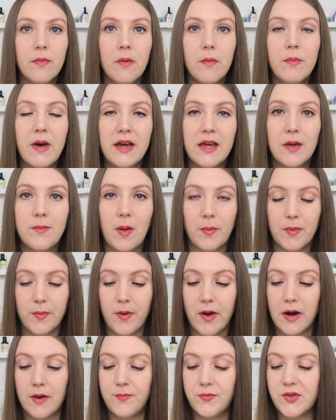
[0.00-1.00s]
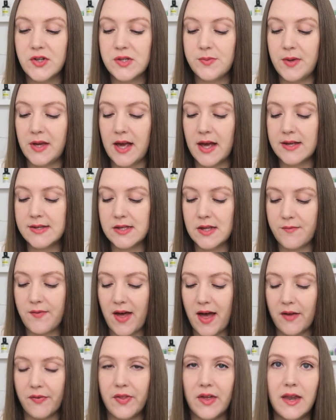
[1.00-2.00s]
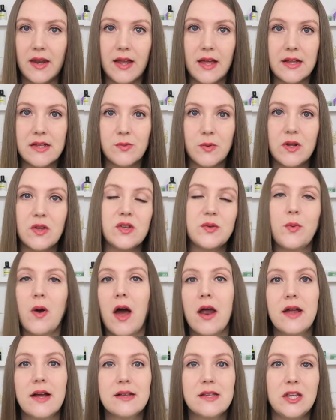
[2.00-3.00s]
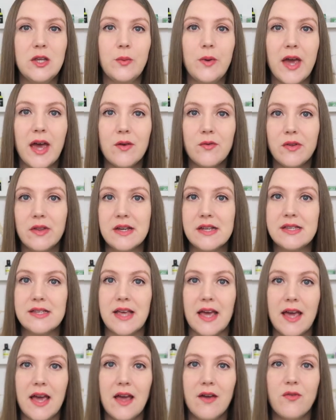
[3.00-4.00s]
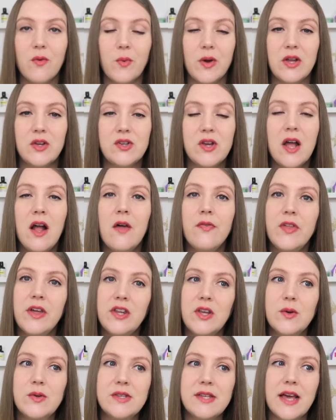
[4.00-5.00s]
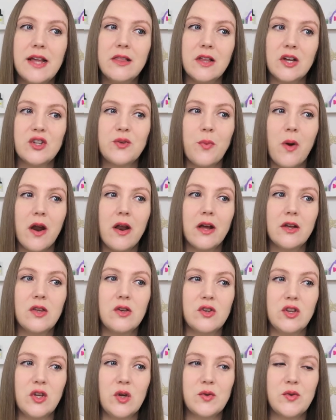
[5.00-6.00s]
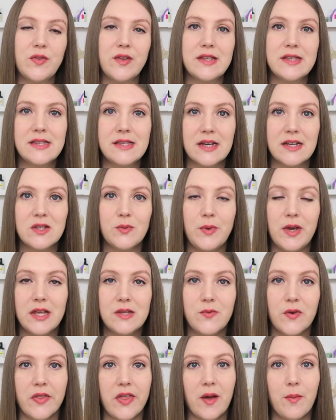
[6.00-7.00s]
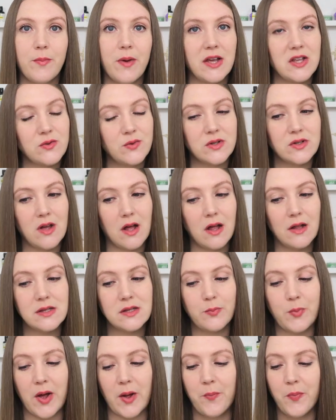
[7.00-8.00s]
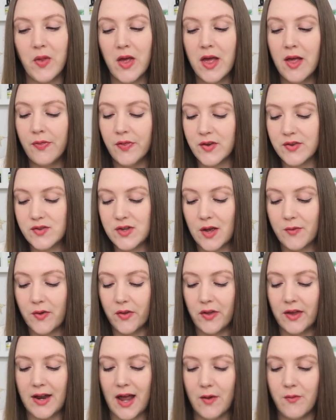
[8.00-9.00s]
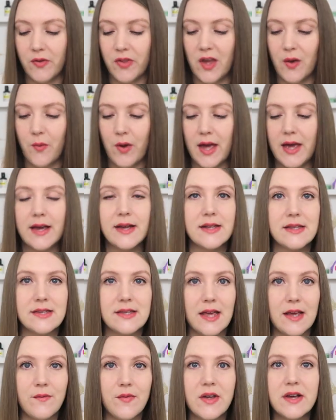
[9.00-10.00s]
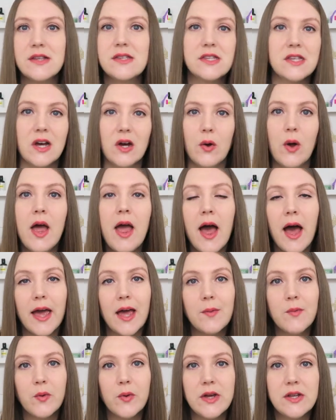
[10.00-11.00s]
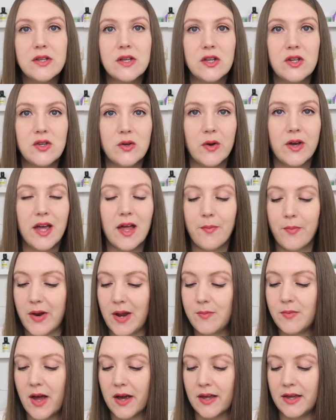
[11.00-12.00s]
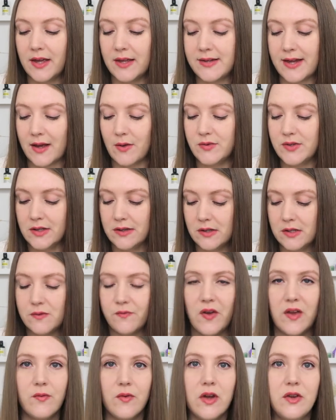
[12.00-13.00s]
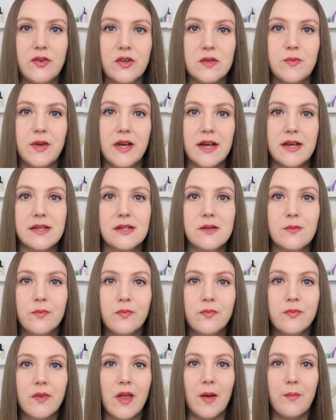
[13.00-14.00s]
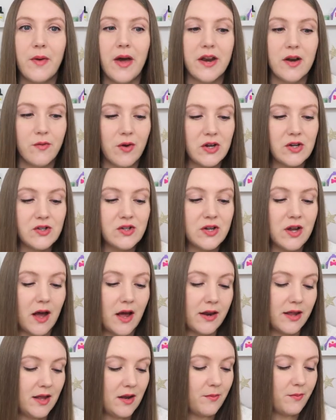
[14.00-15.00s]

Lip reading: Monkey Bubble Bar, just because the fact that it's one of those products that you can't really save, which they do say Lush products you should use within 6 weeks for like best results, but there's definitely not really a way I can save this. So I am going to enjoy it, but I'm knocking it down to least favorite just because I'm kind of rushed on it.